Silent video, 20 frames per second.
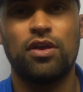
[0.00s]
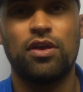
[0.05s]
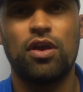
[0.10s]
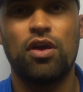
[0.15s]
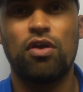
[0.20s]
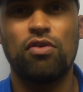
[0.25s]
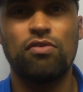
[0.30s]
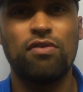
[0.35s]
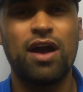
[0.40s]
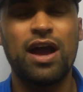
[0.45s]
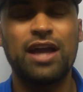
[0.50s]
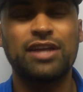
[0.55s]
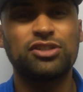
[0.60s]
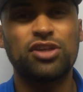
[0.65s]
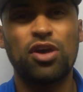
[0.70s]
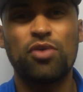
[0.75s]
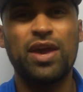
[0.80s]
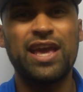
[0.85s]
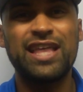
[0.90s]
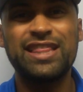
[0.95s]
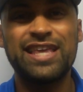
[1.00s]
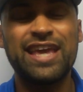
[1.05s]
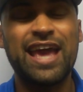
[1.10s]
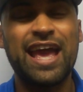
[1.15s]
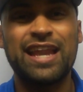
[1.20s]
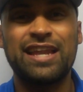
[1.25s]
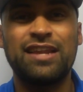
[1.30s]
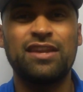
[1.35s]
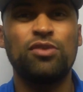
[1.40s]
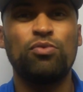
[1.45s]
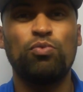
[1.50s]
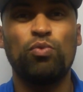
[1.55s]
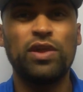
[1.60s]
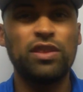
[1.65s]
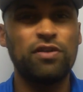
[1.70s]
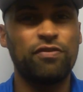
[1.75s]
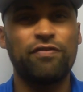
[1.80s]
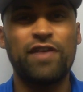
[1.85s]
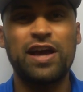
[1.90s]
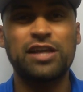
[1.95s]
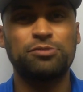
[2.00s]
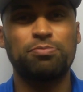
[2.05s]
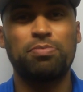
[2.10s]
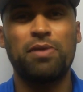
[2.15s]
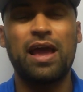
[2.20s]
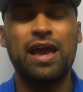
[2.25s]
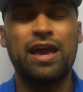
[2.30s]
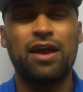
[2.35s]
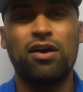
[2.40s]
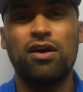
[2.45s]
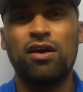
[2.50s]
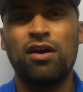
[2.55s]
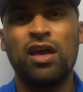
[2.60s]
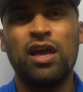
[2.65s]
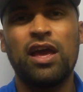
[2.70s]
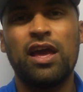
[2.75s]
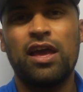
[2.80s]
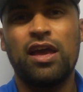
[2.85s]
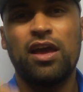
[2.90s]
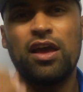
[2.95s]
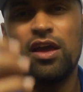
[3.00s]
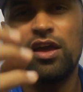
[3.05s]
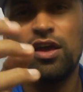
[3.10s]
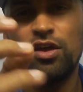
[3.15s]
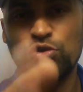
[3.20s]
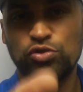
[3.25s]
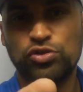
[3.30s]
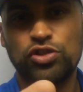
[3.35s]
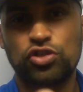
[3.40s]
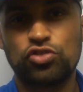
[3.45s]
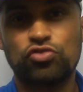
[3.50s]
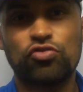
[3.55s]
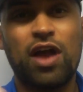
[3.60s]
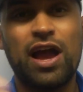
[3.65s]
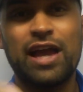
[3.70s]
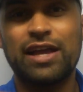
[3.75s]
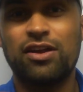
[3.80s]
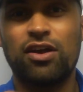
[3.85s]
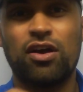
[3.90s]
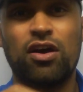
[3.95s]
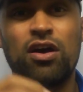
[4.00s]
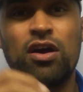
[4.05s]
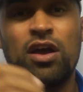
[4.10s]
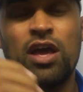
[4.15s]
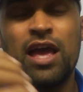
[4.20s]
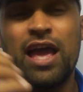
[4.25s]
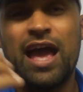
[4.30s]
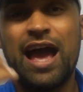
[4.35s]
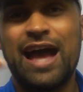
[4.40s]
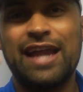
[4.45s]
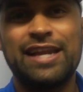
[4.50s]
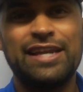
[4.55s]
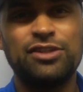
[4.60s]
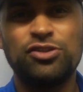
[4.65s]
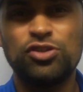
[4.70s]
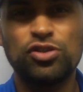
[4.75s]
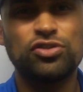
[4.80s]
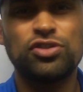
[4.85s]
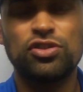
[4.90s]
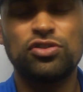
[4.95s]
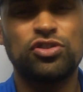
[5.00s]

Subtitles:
All right. So in the end, with a fast player who's a striker and he doesn't